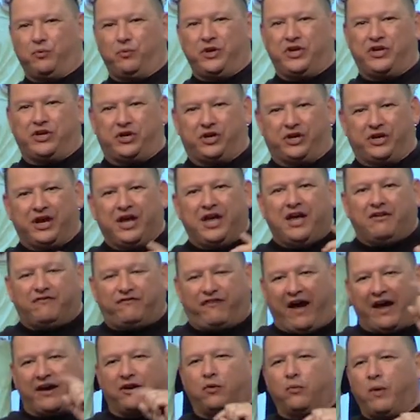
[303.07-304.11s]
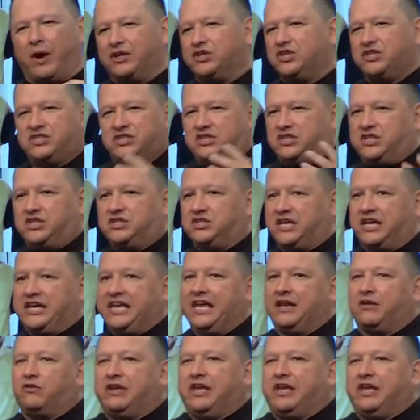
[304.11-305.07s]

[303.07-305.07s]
we could find our way and just again,